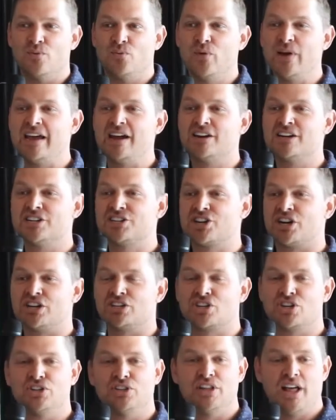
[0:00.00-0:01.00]
we are a
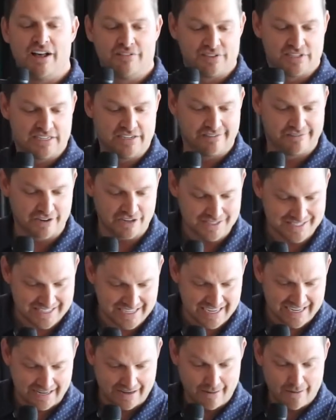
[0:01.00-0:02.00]
church who loves
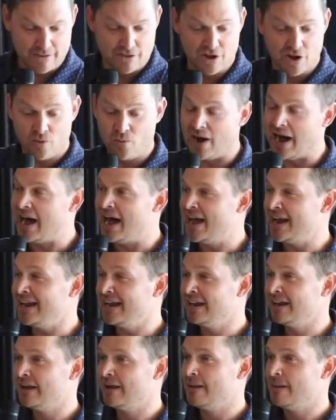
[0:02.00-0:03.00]
diversity. You know why?